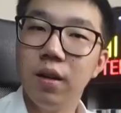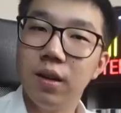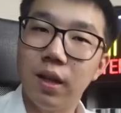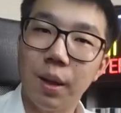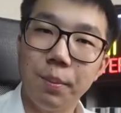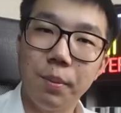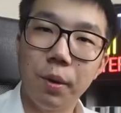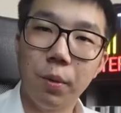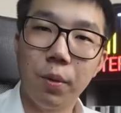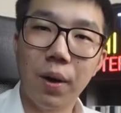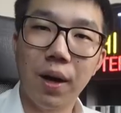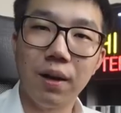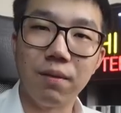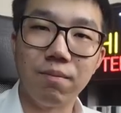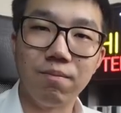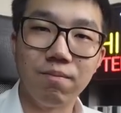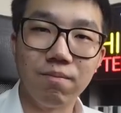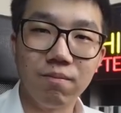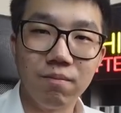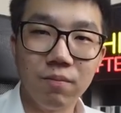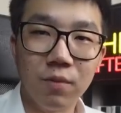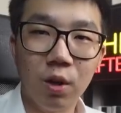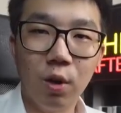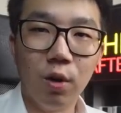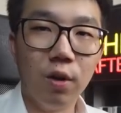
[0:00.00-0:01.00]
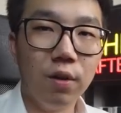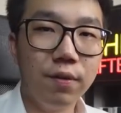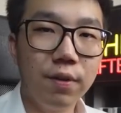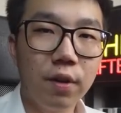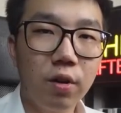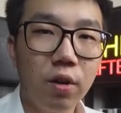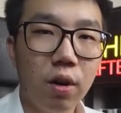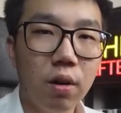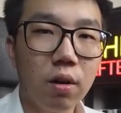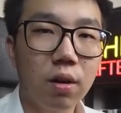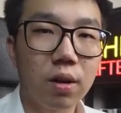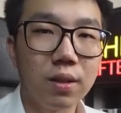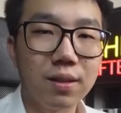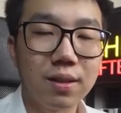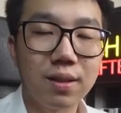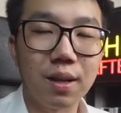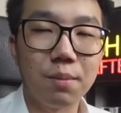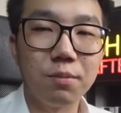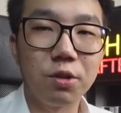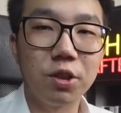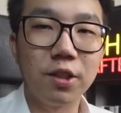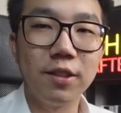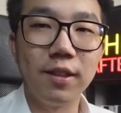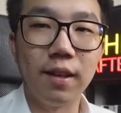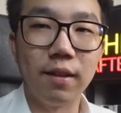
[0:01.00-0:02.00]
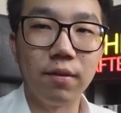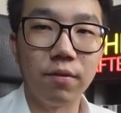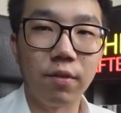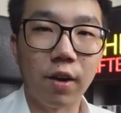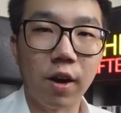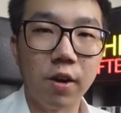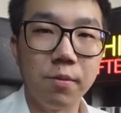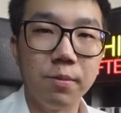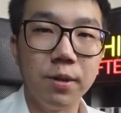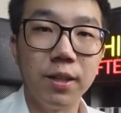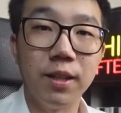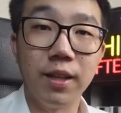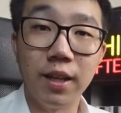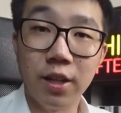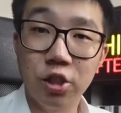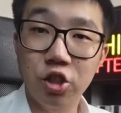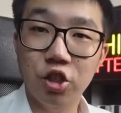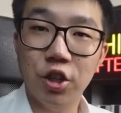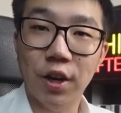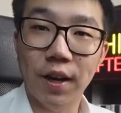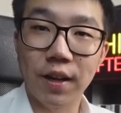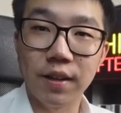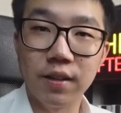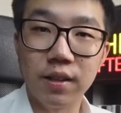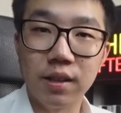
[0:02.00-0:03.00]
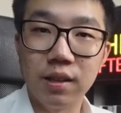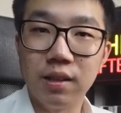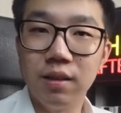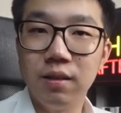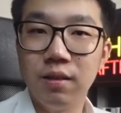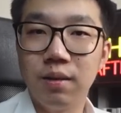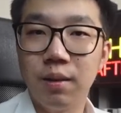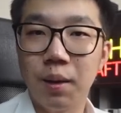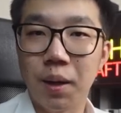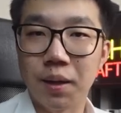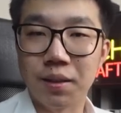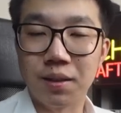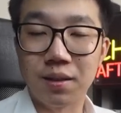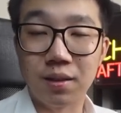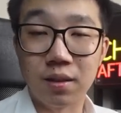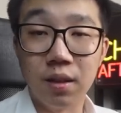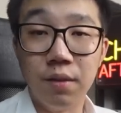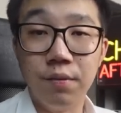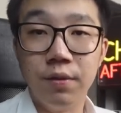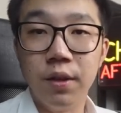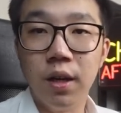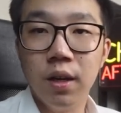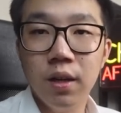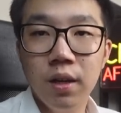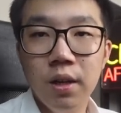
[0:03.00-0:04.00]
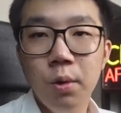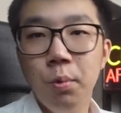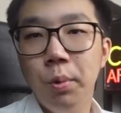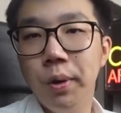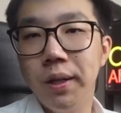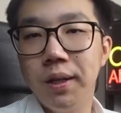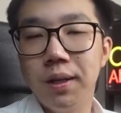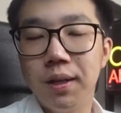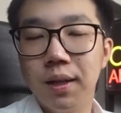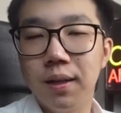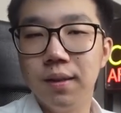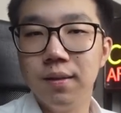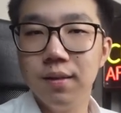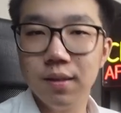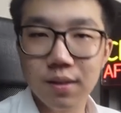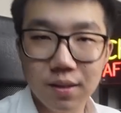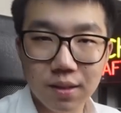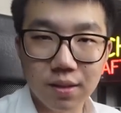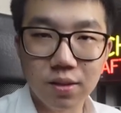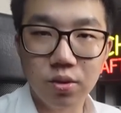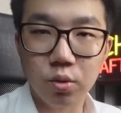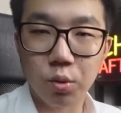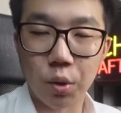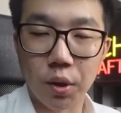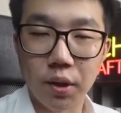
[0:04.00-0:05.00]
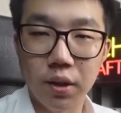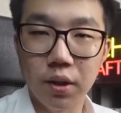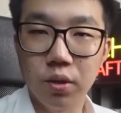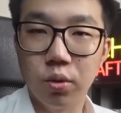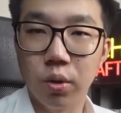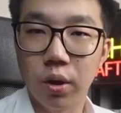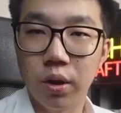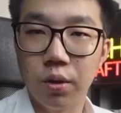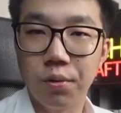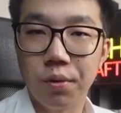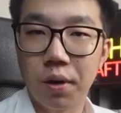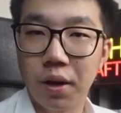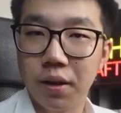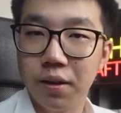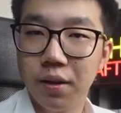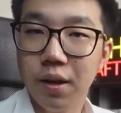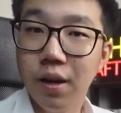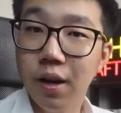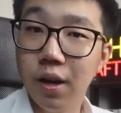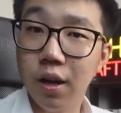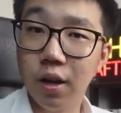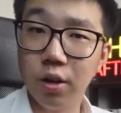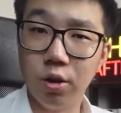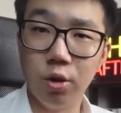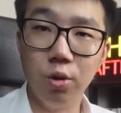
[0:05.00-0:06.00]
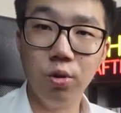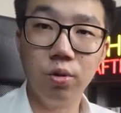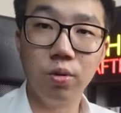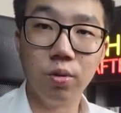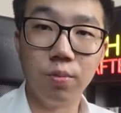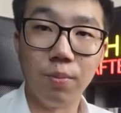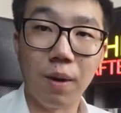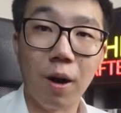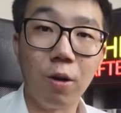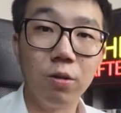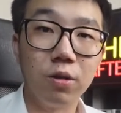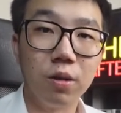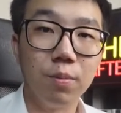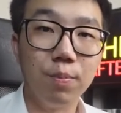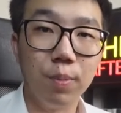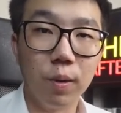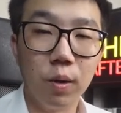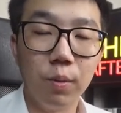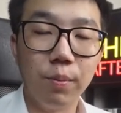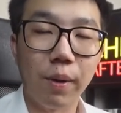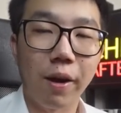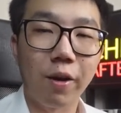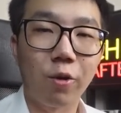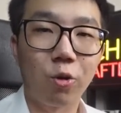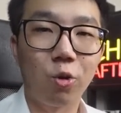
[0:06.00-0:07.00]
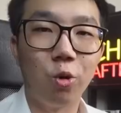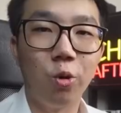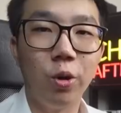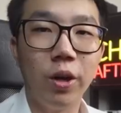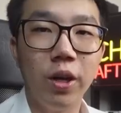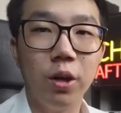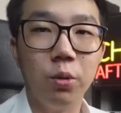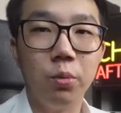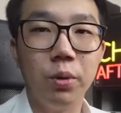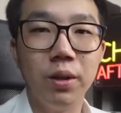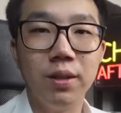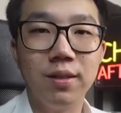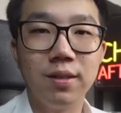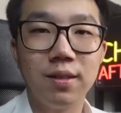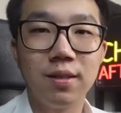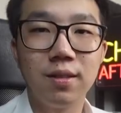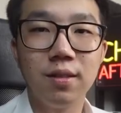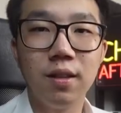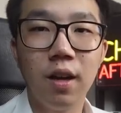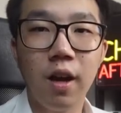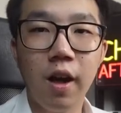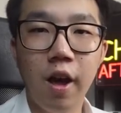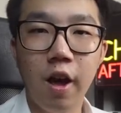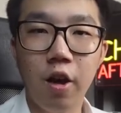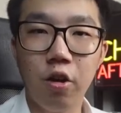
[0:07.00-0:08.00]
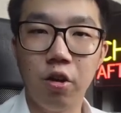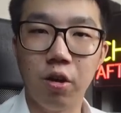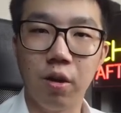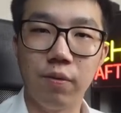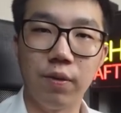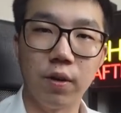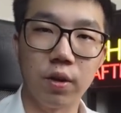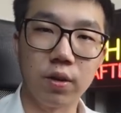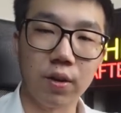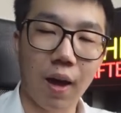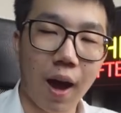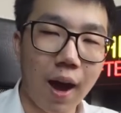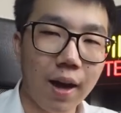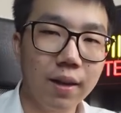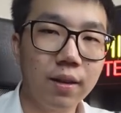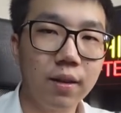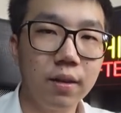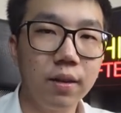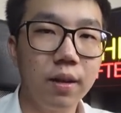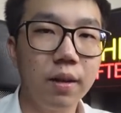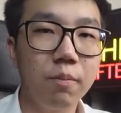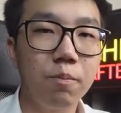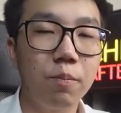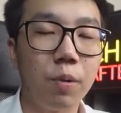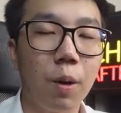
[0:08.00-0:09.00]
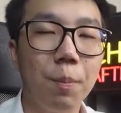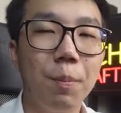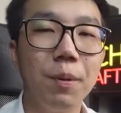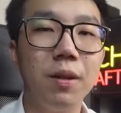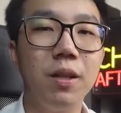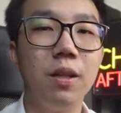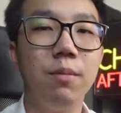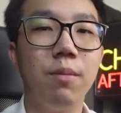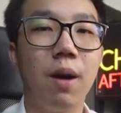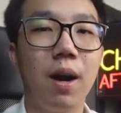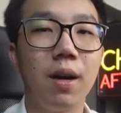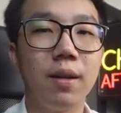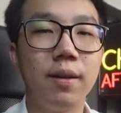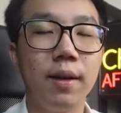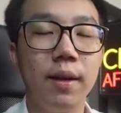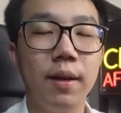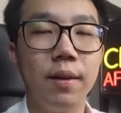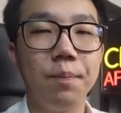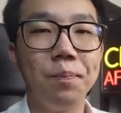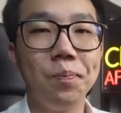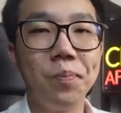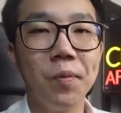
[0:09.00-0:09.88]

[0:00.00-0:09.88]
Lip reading: Number one, the overall consumption environment in China has severely weakened since 2021 due to multiple macro headwinds. You have your tightening property market,